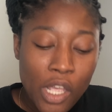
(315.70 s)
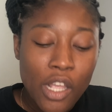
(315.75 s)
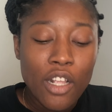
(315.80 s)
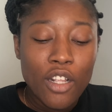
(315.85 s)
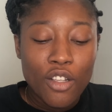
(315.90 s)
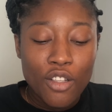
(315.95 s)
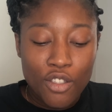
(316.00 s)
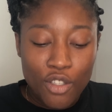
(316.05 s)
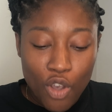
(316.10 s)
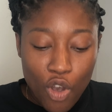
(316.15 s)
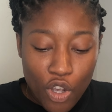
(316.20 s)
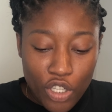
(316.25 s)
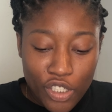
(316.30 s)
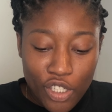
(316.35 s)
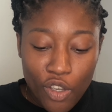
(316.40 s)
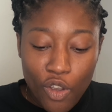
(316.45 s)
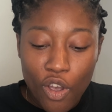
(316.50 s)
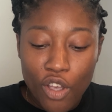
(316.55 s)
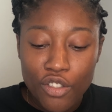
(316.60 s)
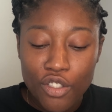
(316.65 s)
so she
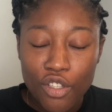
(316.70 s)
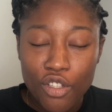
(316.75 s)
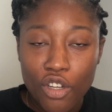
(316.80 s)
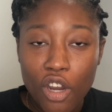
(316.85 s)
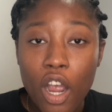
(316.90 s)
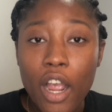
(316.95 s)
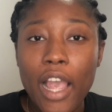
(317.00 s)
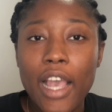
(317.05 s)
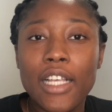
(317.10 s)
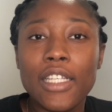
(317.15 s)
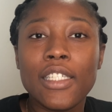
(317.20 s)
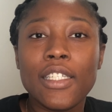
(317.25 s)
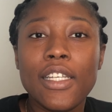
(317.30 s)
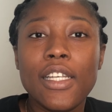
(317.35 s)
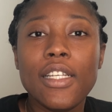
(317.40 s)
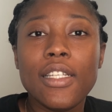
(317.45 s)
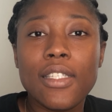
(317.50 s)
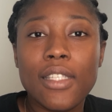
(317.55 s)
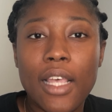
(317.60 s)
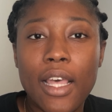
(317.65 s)
goes to York and she
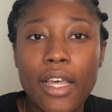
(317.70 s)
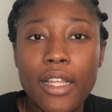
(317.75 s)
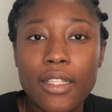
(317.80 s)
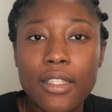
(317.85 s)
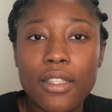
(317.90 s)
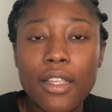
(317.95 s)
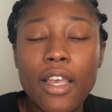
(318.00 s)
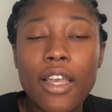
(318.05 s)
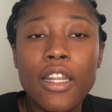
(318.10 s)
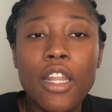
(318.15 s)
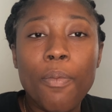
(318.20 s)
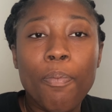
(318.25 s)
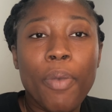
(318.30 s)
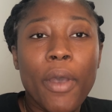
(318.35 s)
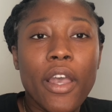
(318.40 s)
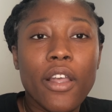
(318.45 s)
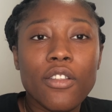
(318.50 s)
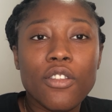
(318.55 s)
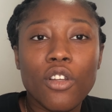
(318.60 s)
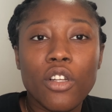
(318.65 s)
said it
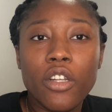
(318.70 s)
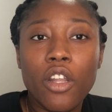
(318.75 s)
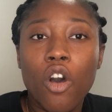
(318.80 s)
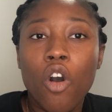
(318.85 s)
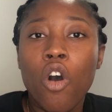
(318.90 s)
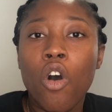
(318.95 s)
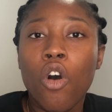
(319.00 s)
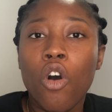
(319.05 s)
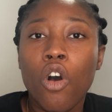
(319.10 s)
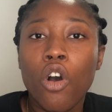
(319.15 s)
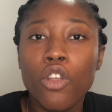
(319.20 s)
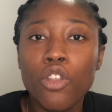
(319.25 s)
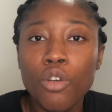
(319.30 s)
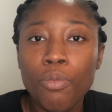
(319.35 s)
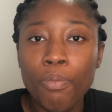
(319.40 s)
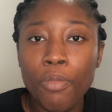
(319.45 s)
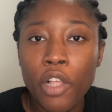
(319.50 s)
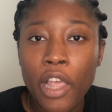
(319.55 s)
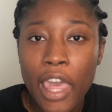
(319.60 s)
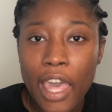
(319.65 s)
depends on the hall you
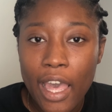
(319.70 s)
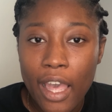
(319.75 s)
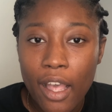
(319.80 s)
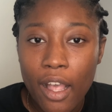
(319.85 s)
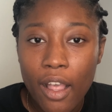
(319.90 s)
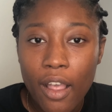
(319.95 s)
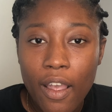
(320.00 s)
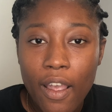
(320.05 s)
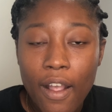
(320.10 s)
get.